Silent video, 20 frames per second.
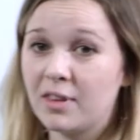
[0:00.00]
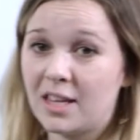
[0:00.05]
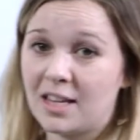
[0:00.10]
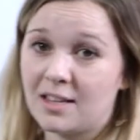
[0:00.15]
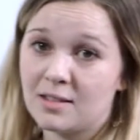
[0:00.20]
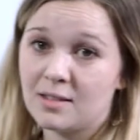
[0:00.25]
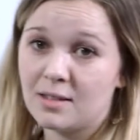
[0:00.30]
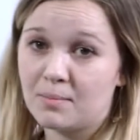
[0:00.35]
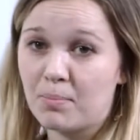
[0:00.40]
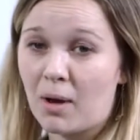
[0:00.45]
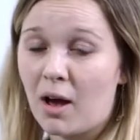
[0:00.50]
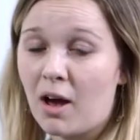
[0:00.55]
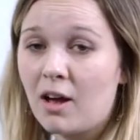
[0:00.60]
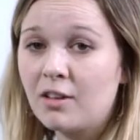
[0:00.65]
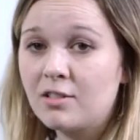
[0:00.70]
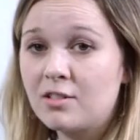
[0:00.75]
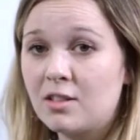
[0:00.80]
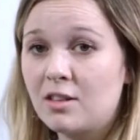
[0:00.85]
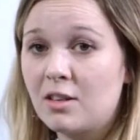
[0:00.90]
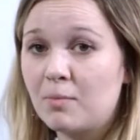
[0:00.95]
these
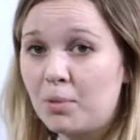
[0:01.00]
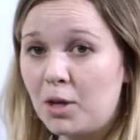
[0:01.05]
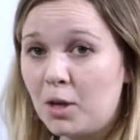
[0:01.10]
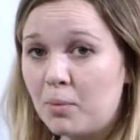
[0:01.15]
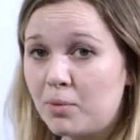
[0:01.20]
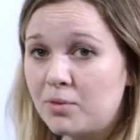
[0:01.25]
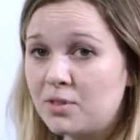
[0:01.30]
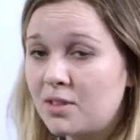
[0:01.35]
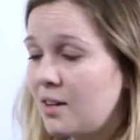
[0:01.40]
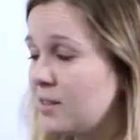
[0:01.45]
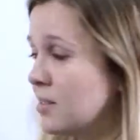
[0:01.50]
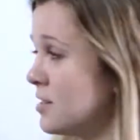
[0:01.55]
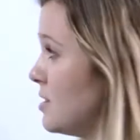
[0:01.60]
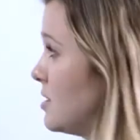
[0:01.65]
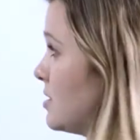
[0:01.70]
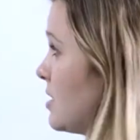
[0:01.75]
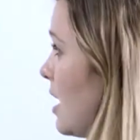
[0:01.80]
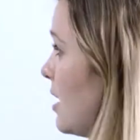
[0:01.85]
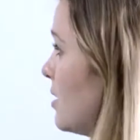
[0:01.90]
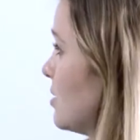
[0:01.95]
parts so that pupils
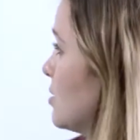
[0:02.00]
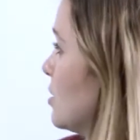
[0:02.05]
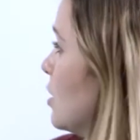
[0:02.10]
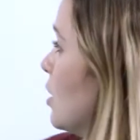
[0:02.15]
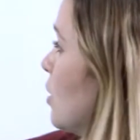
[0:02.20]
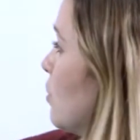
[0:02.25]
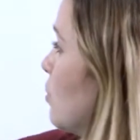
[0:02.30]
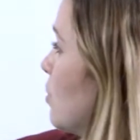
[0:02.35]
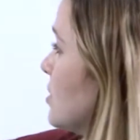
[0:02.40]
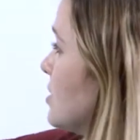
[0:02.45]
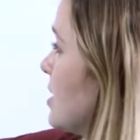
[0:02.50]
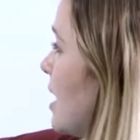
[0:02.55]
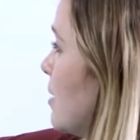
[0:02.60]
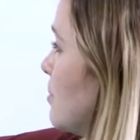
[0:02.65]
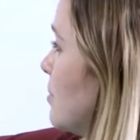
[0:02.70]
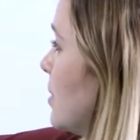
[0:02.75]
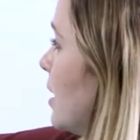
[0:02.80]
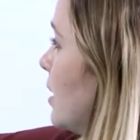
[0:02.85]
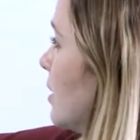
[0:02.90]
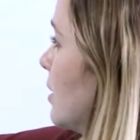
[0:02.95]
understand what's
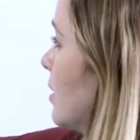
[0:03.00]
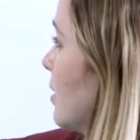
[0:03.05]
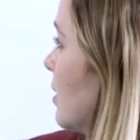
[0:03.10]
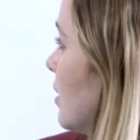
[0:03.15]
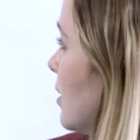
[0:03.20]
happening.